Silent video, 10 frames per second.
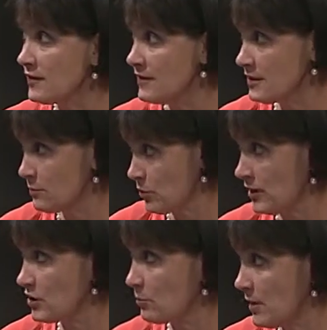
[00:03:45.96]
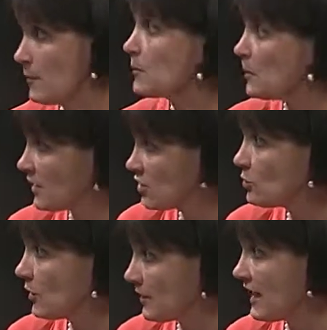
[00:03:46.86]
than this project, probably because
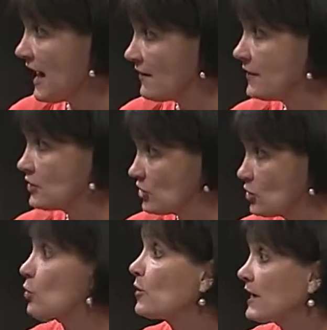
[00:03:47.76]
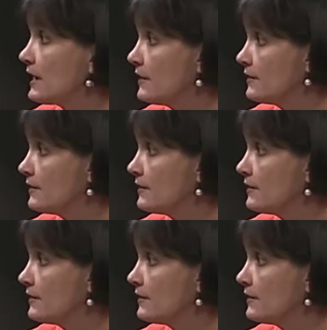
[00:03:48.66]
you already had the story.